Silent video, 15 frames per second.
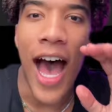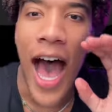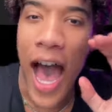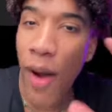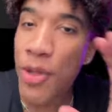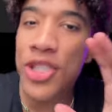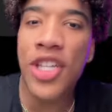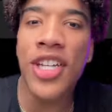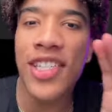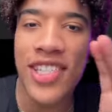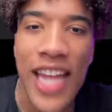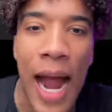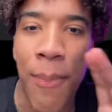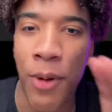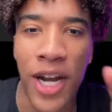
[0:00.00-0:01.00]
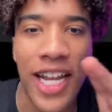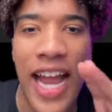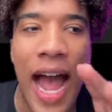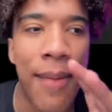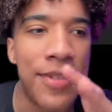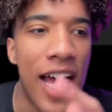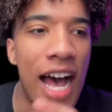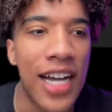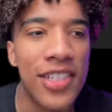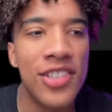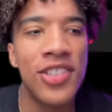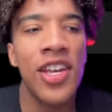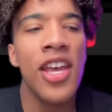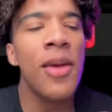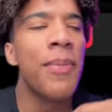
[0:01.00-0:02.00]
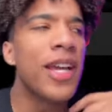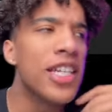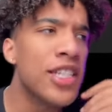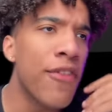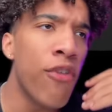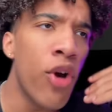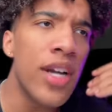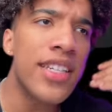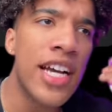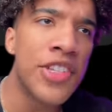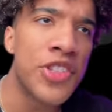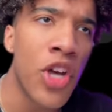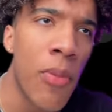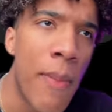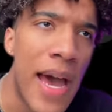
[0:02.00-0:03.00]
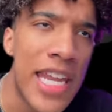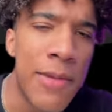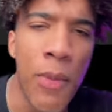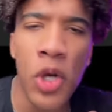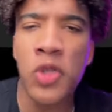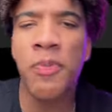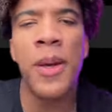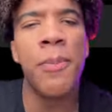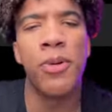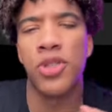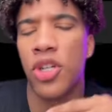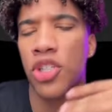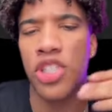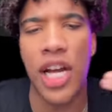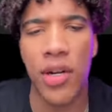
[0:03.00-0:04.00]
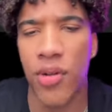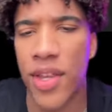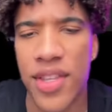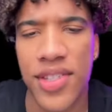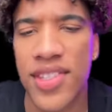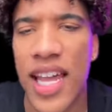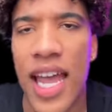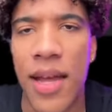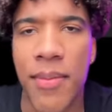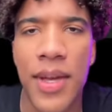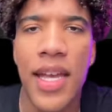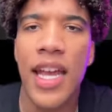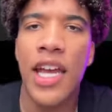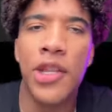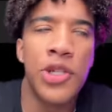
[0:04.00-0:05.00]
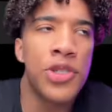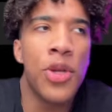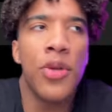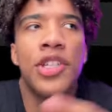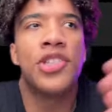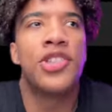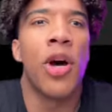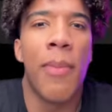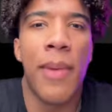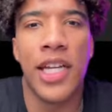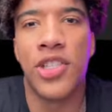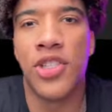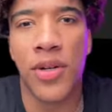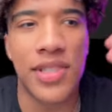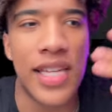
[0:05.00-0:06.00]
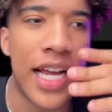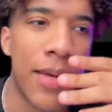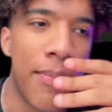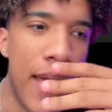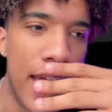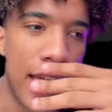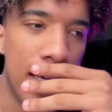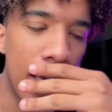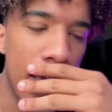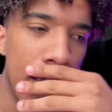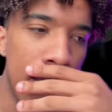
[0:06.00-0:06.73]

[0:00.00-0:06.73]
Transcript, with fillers: I was going to stop writing app docs because I've already done so many. Most people's are generally the same, and there's only so many jokes I can make.